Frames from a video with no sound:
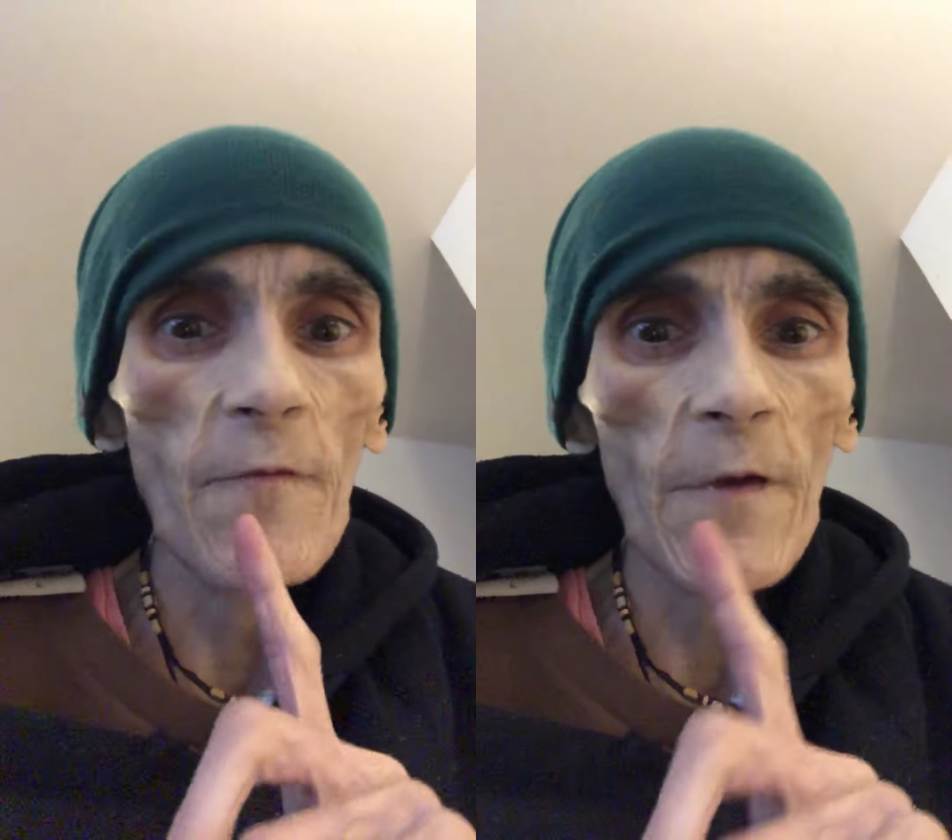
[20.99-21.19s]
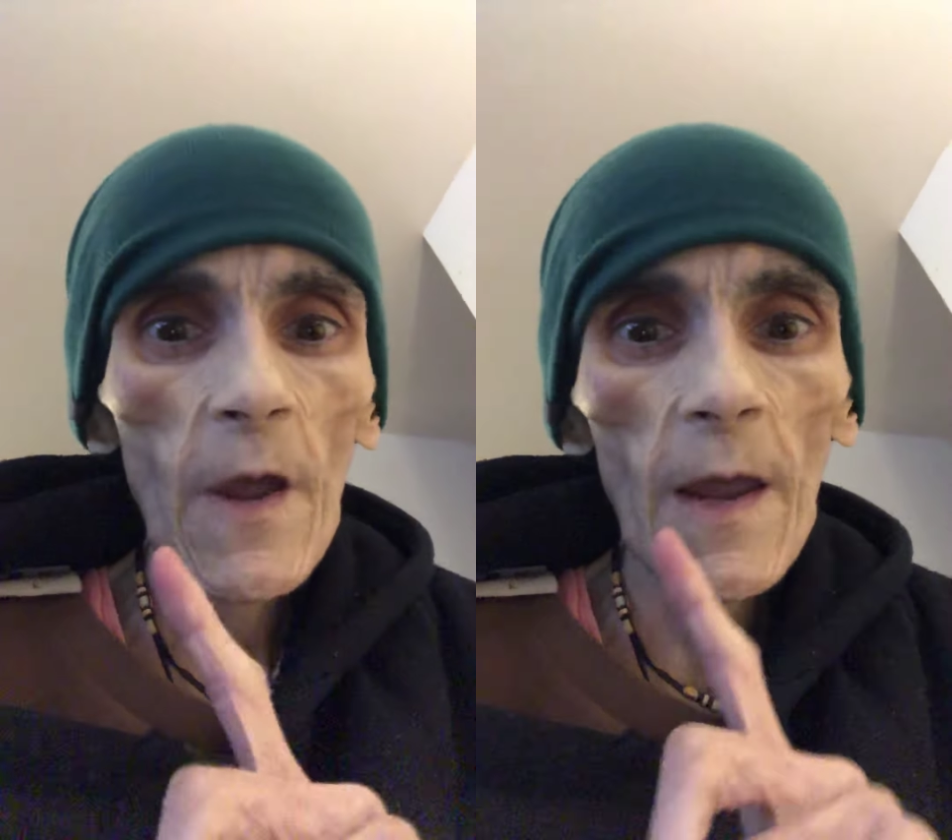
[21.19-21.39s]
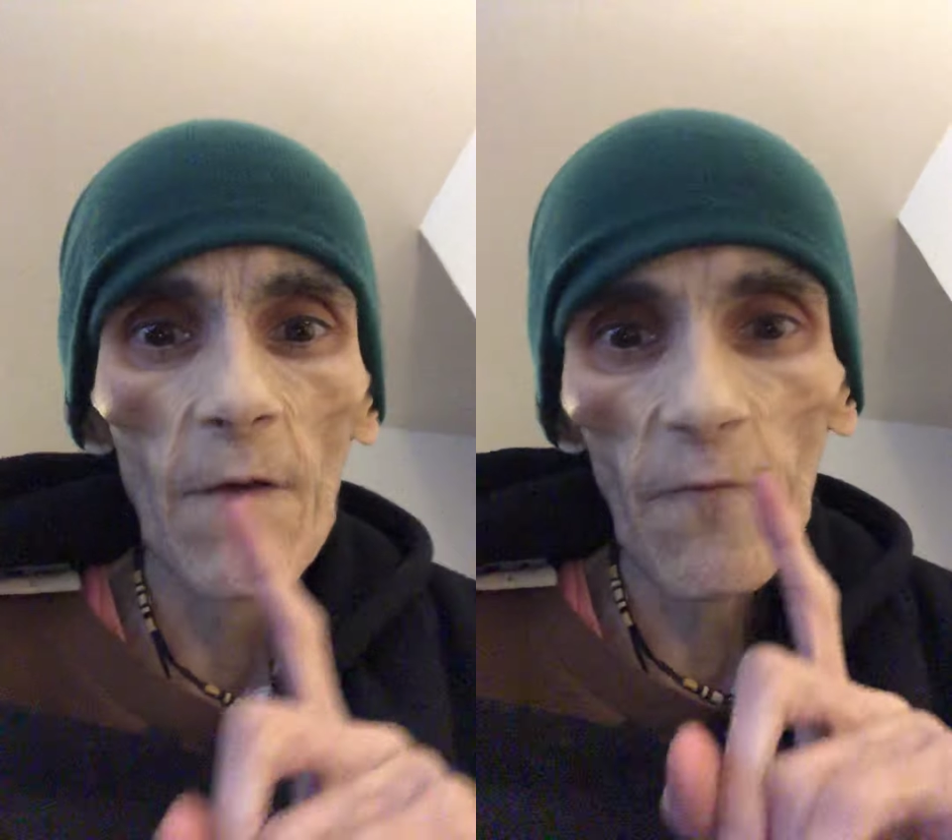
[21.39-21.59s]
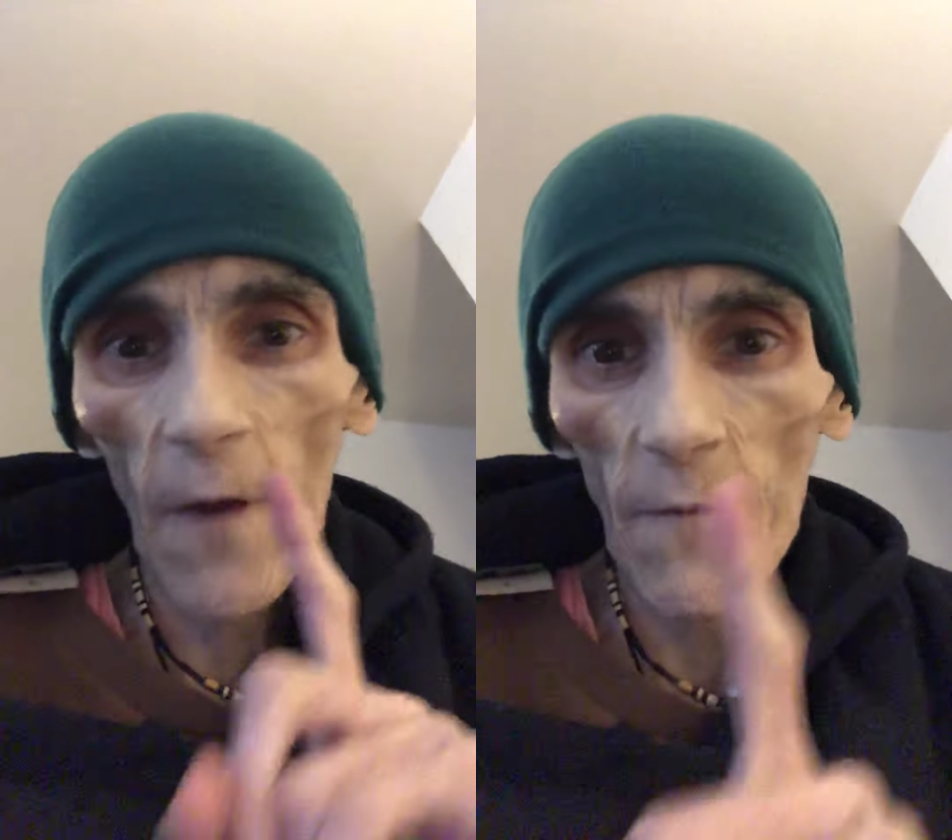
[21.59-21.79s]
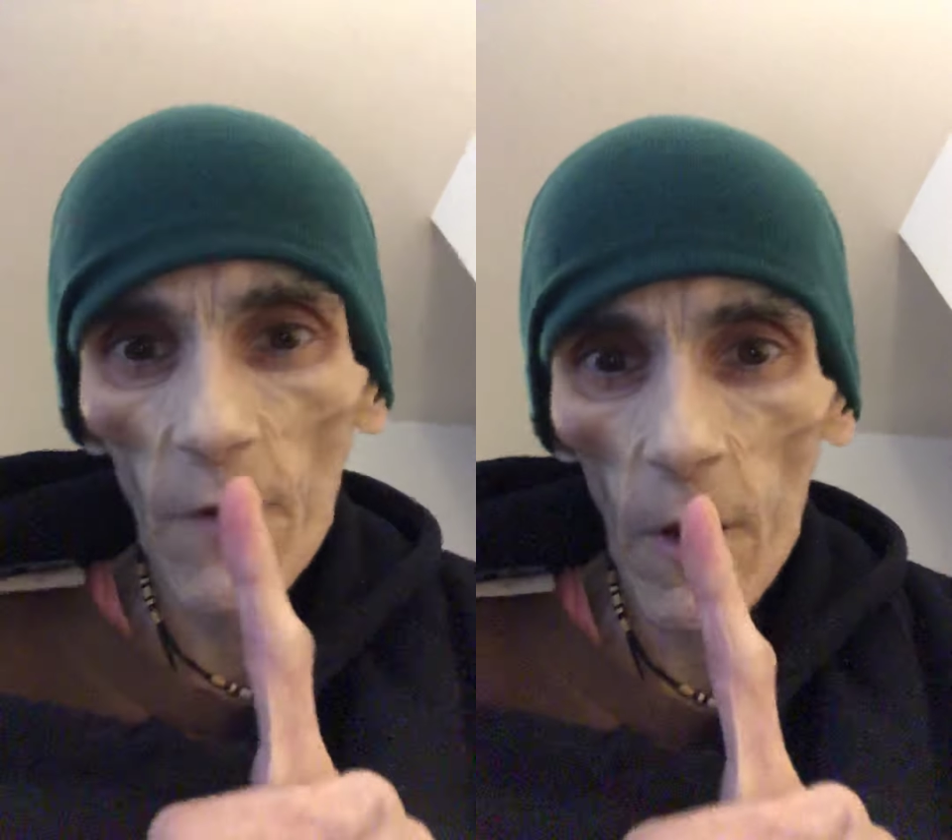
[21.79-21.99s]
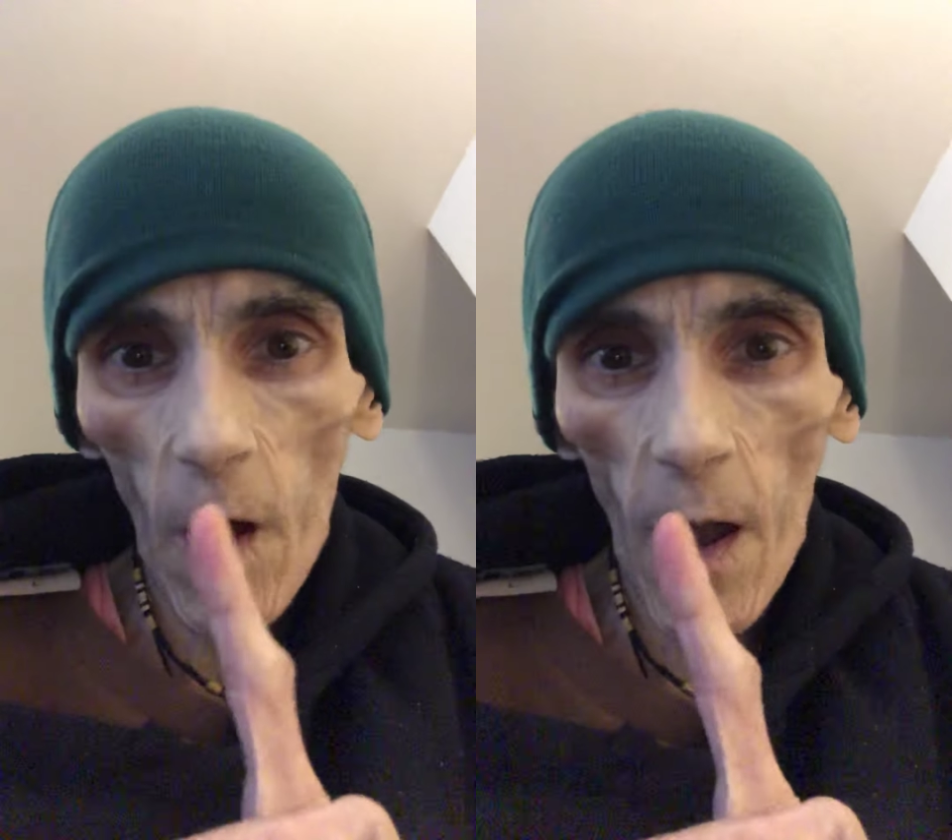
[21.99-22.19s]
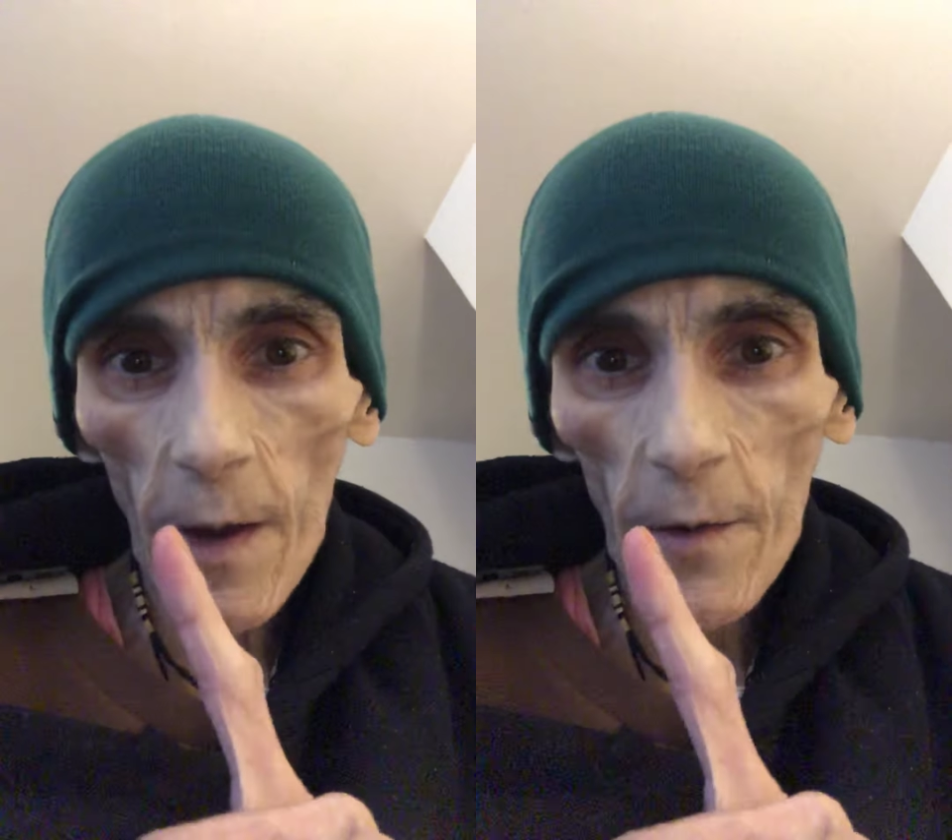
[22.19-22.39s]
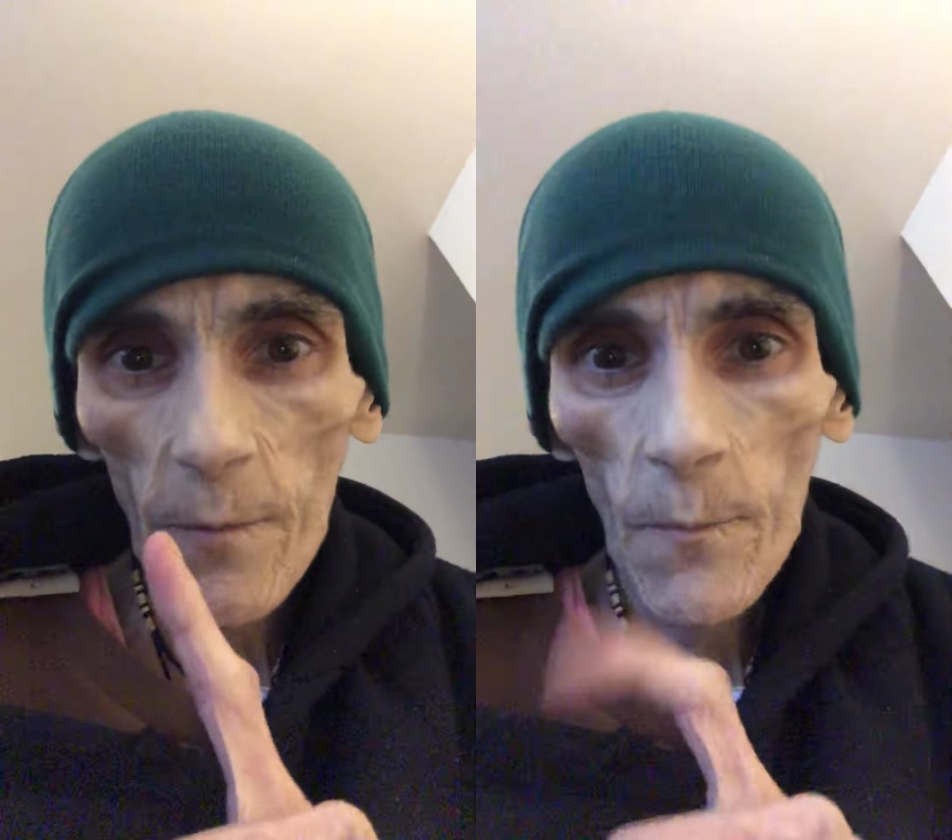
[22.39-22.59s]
tonight at 5 o'clock